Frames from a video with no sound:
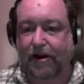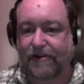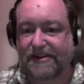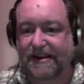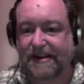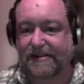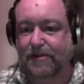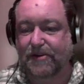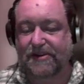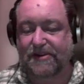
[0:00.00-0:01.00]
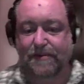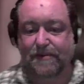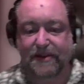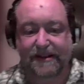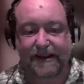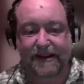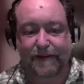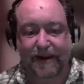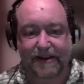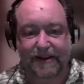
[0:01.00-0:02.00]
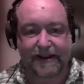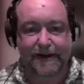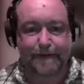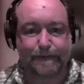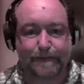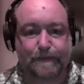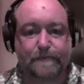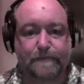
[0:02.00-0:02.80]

and harvesting is almost completely unregulated.